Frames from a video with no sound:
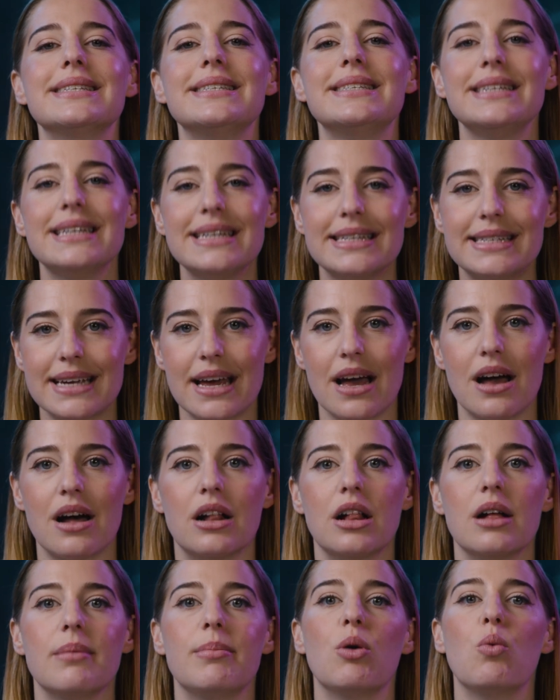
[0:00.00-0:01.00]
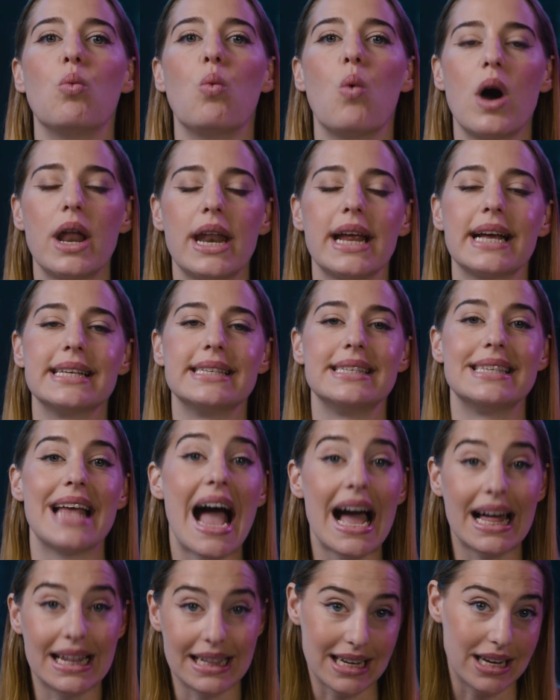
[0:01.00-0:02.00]
detail about what
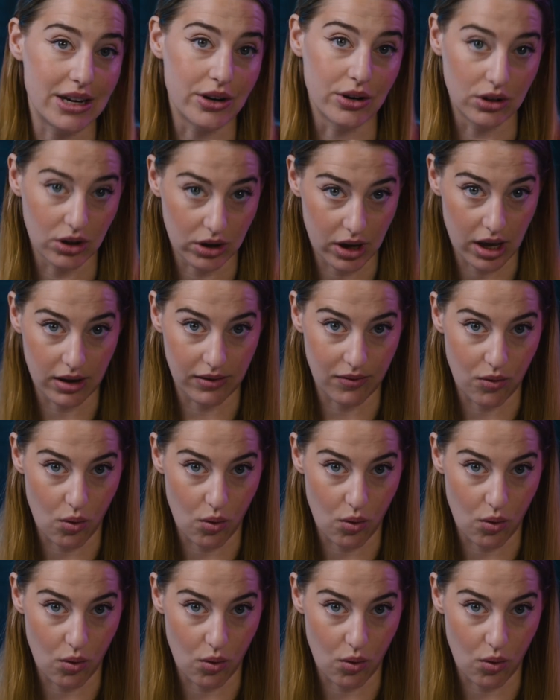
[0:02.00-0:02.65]
exactly you're looking